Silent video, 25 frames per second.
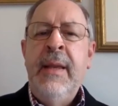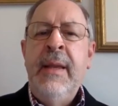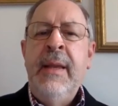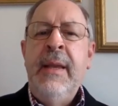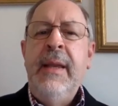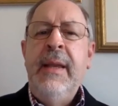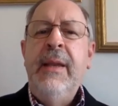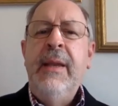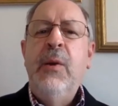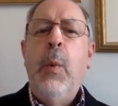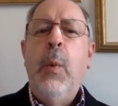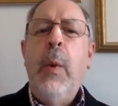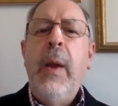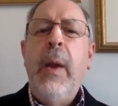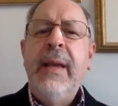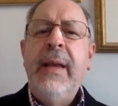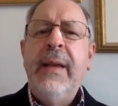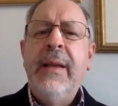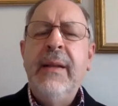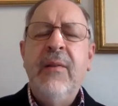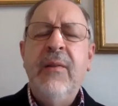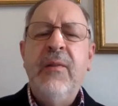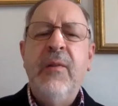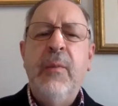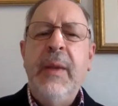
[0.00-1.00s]
It
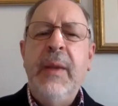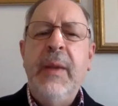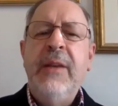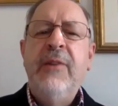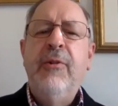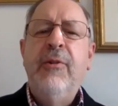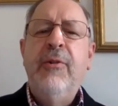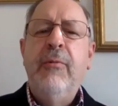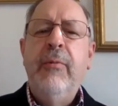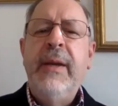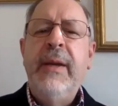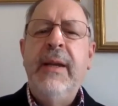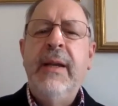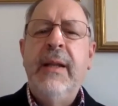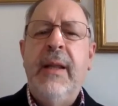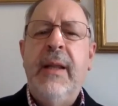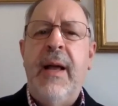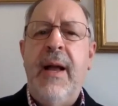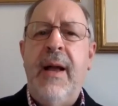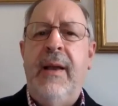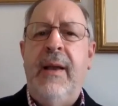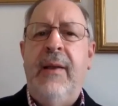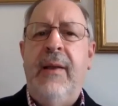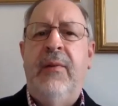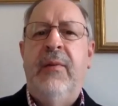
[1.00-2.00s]
awakens me to
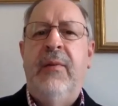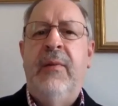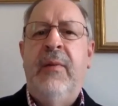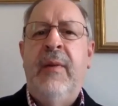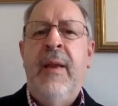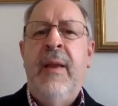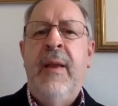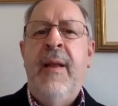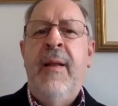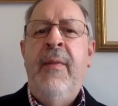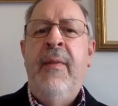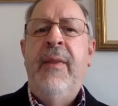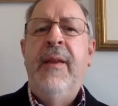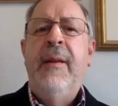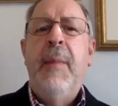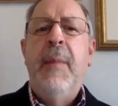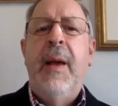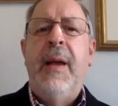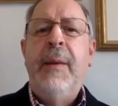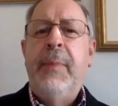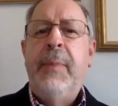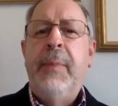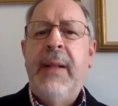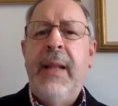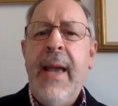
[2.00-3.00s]
realize that my
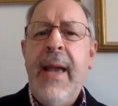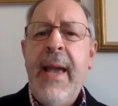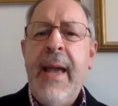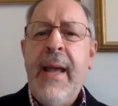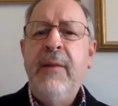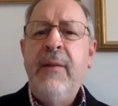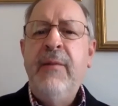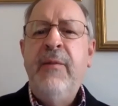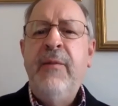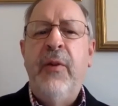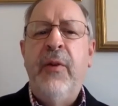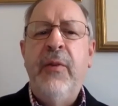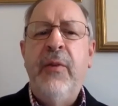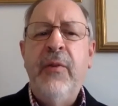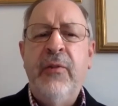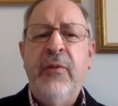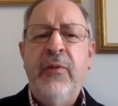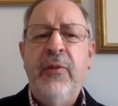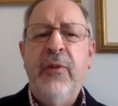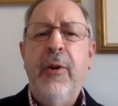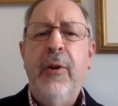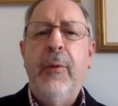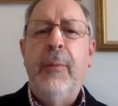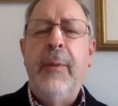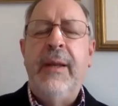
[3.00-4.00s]
plan for the
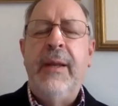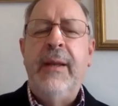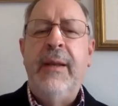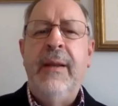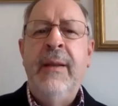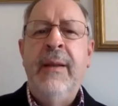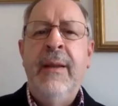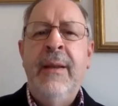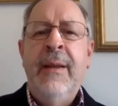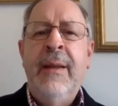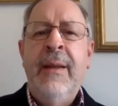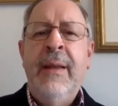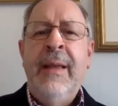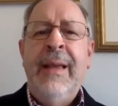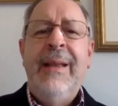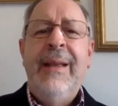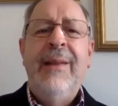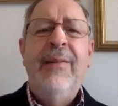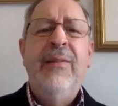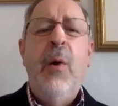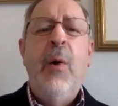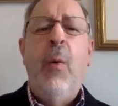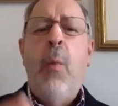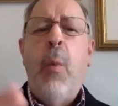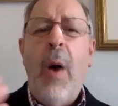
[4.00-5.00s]
sermon is
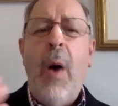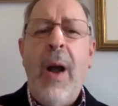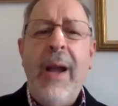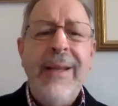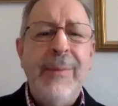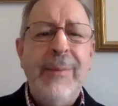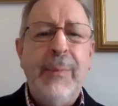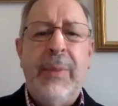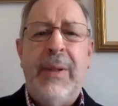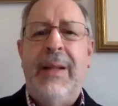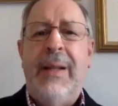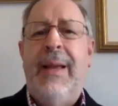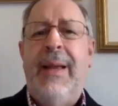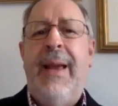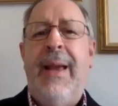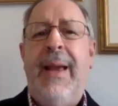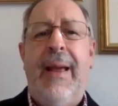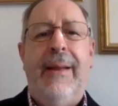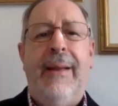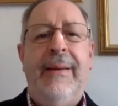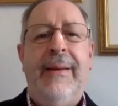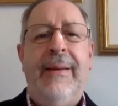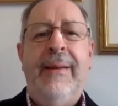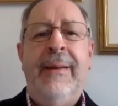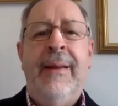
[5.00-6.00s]
a white plan,
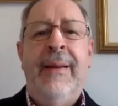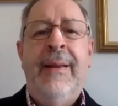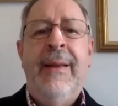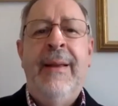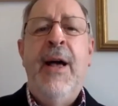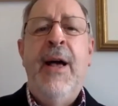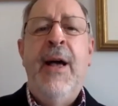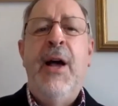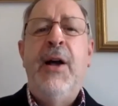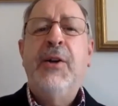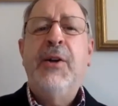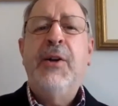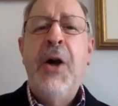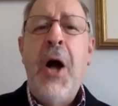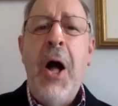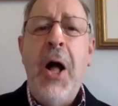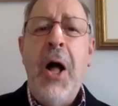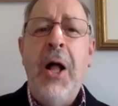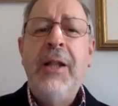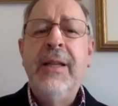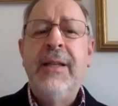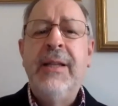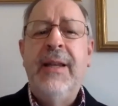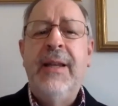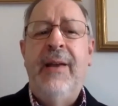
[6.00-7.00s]
a
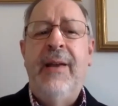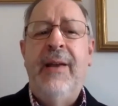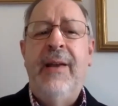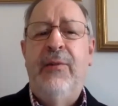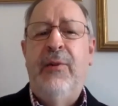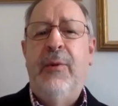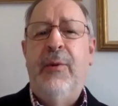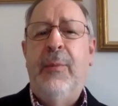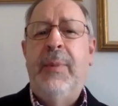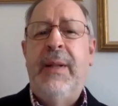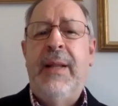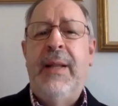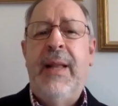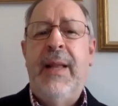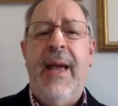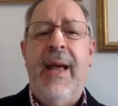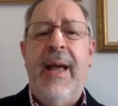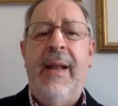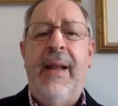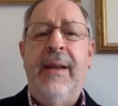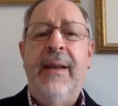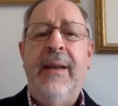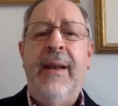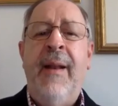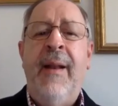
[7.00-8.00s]
colonizer plan,
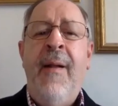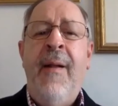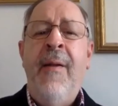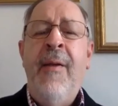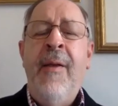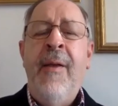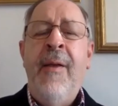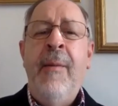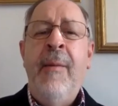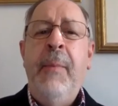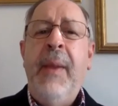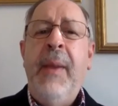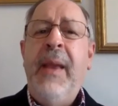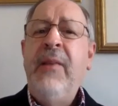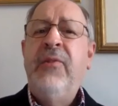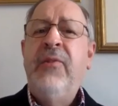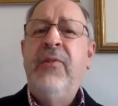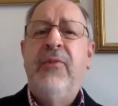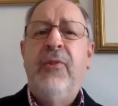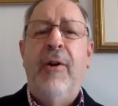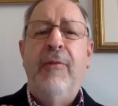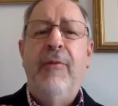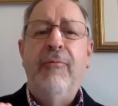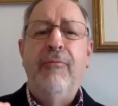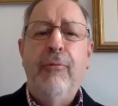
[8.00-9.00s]
based
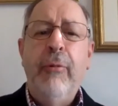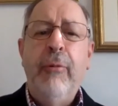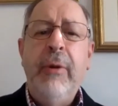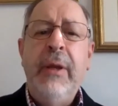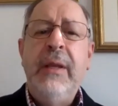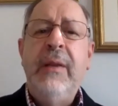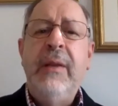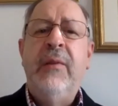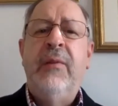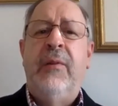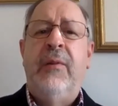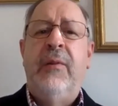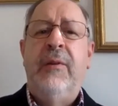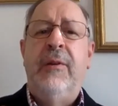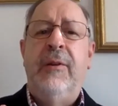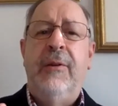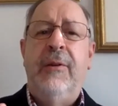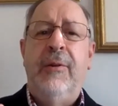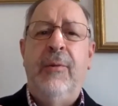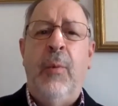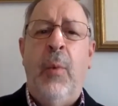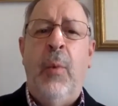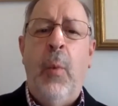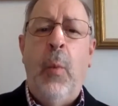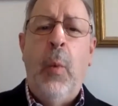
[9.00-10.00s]
on reason,
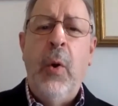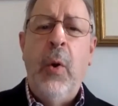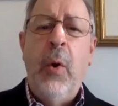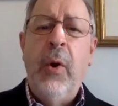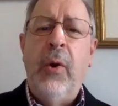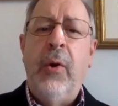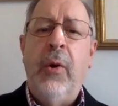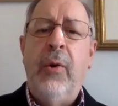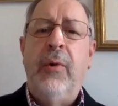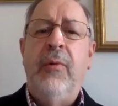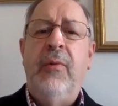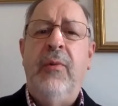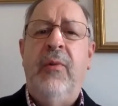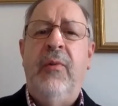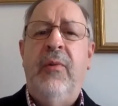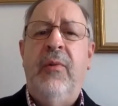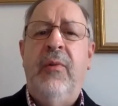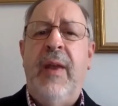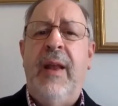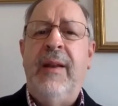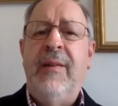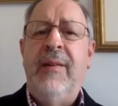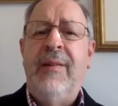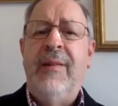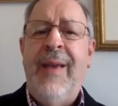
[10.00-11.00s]
words,
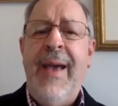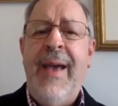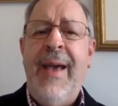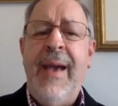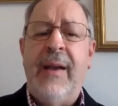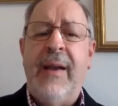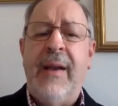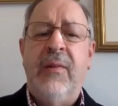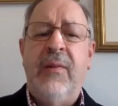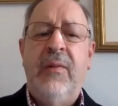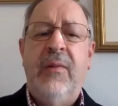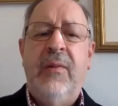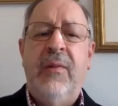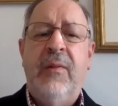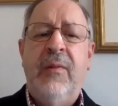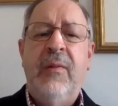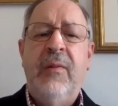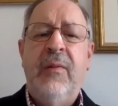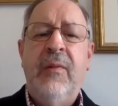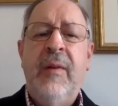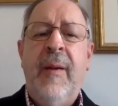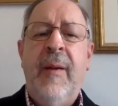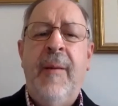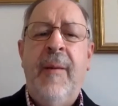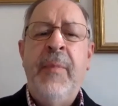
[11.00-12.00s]
and
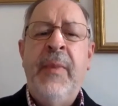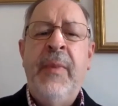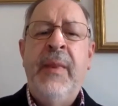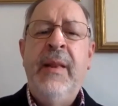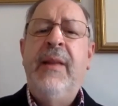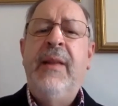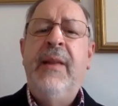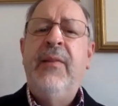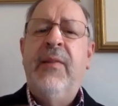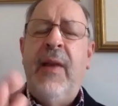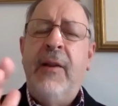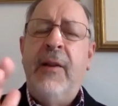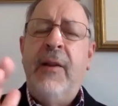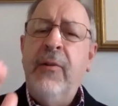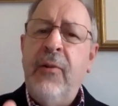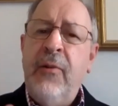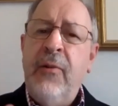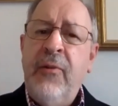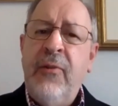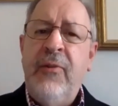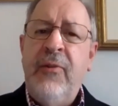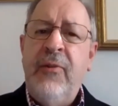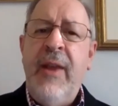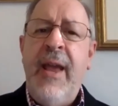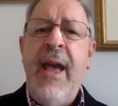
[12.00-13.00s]
texts. Let's
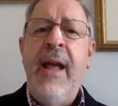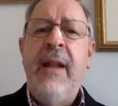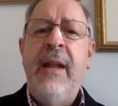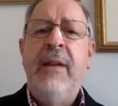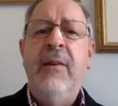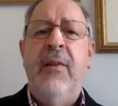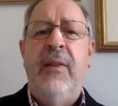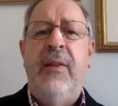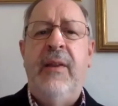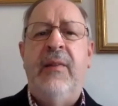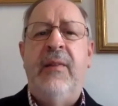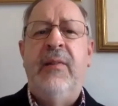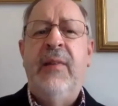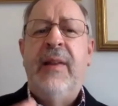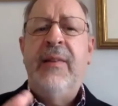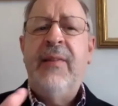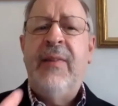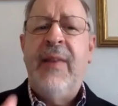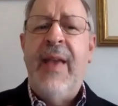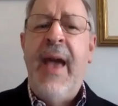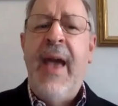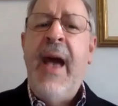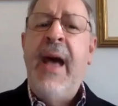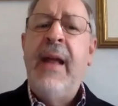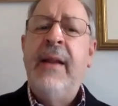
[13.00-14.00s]
understand this, let's
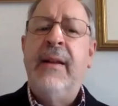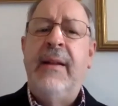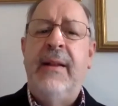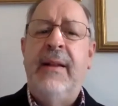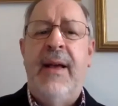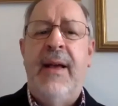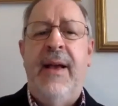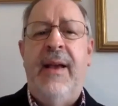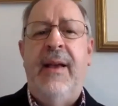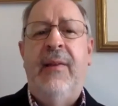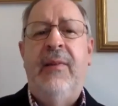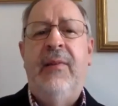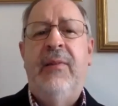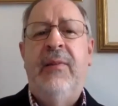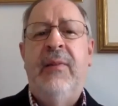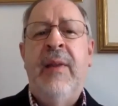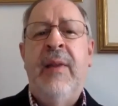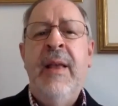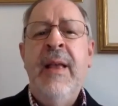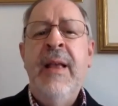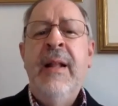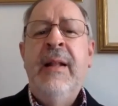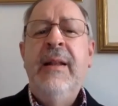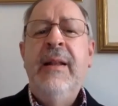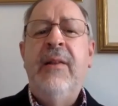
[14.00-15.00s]
analyze,
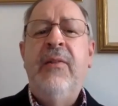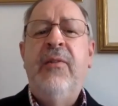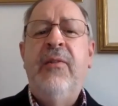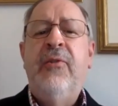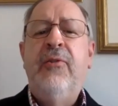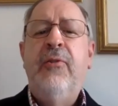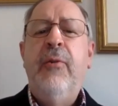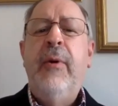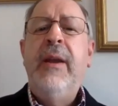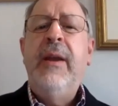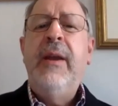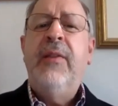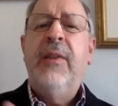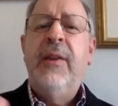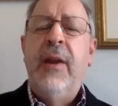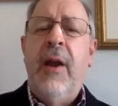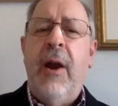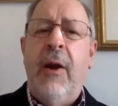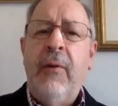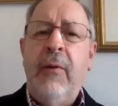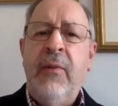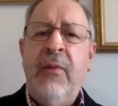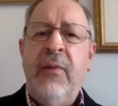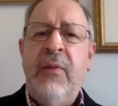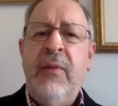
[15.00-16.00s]
let's strengthen
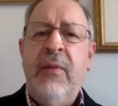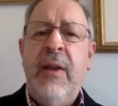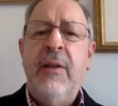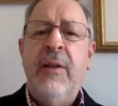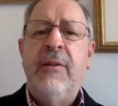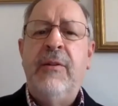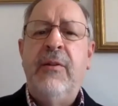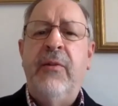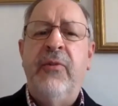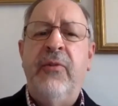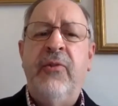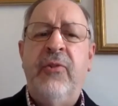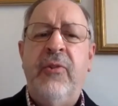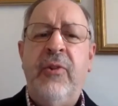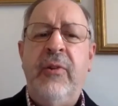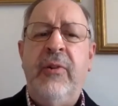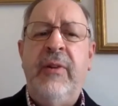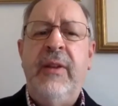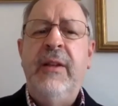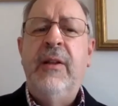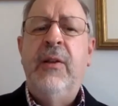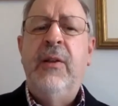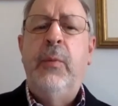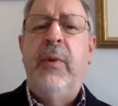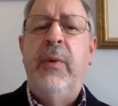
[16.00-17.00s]
ourselves to
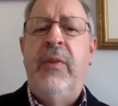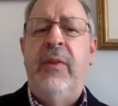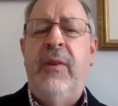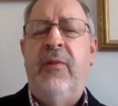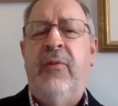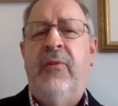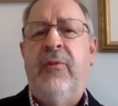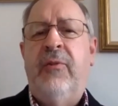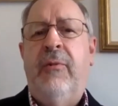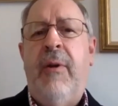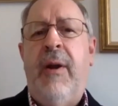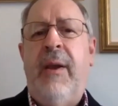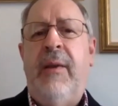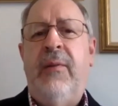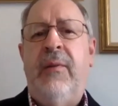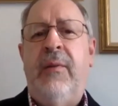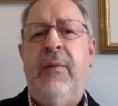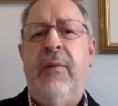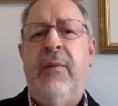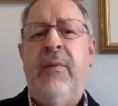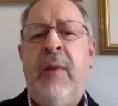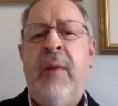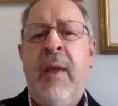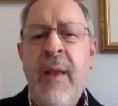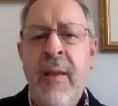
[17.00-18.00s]
deal with this
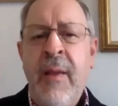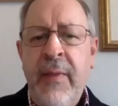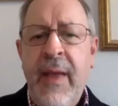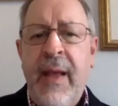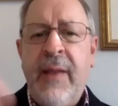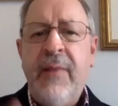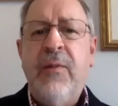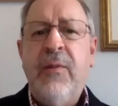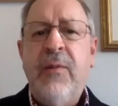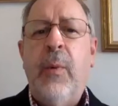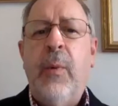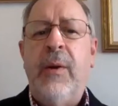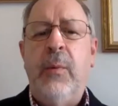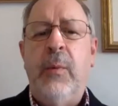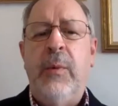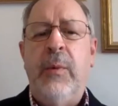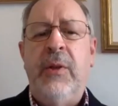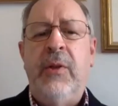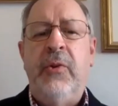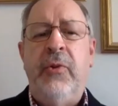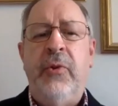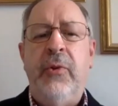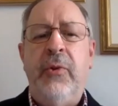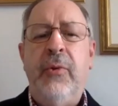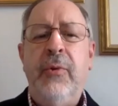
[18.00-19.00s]
crisis. That's what
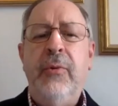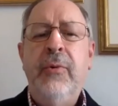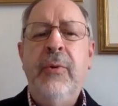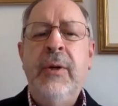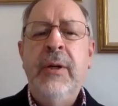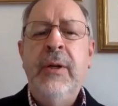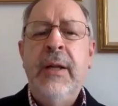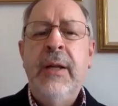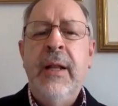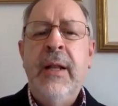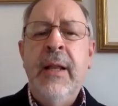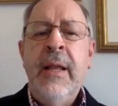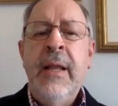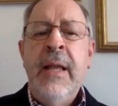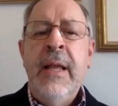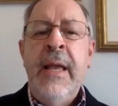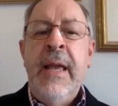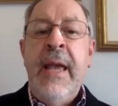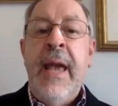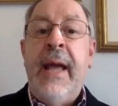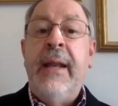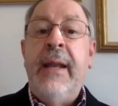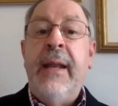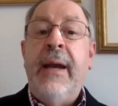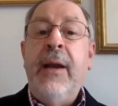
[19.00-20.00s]
we'll do.
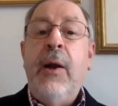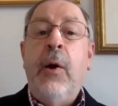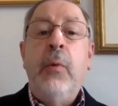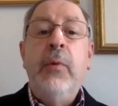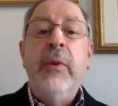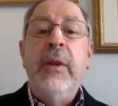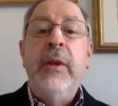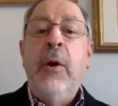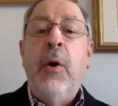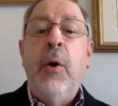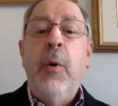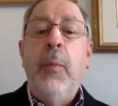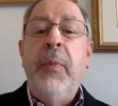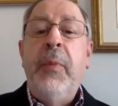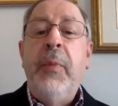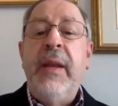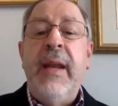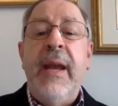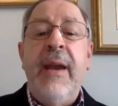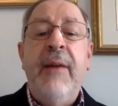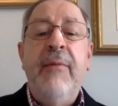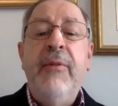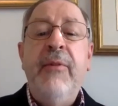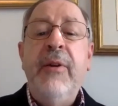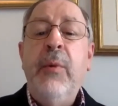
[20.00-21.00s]
And I only hope that
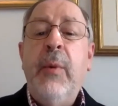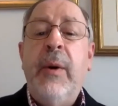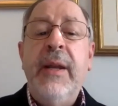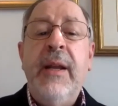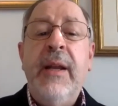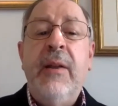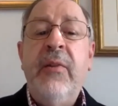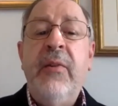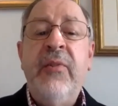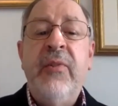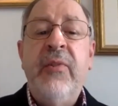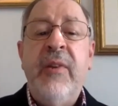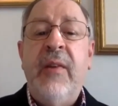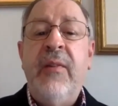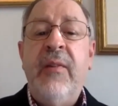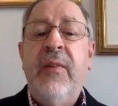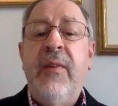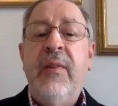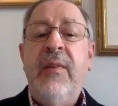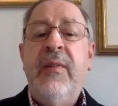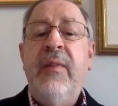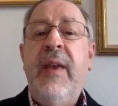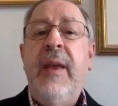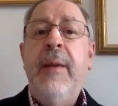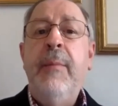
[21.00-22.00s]
everyone else does the
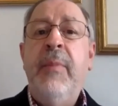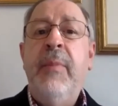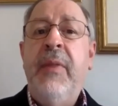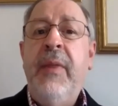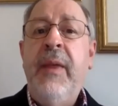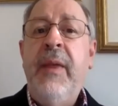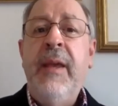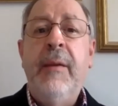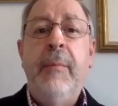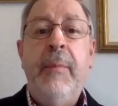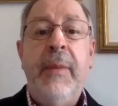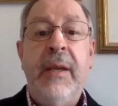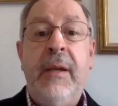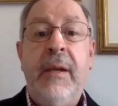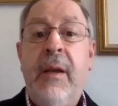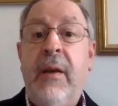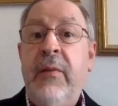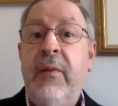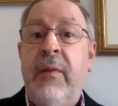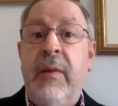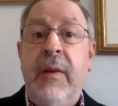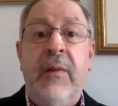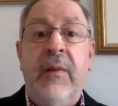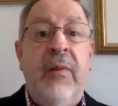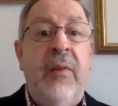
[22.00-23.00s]
same thing
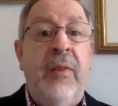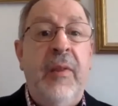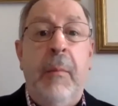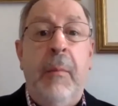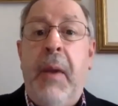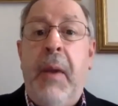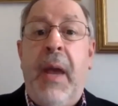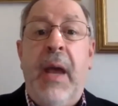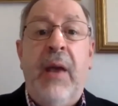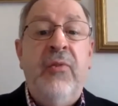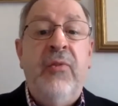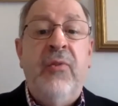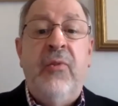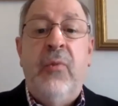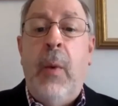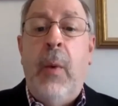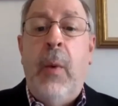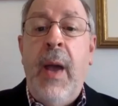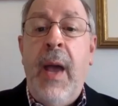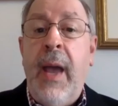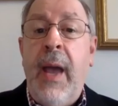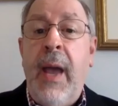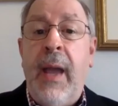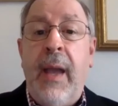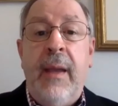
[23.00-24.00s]
because it's the best
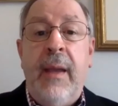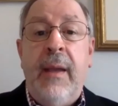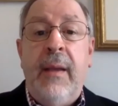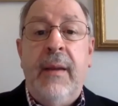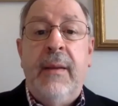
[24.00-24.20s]
way.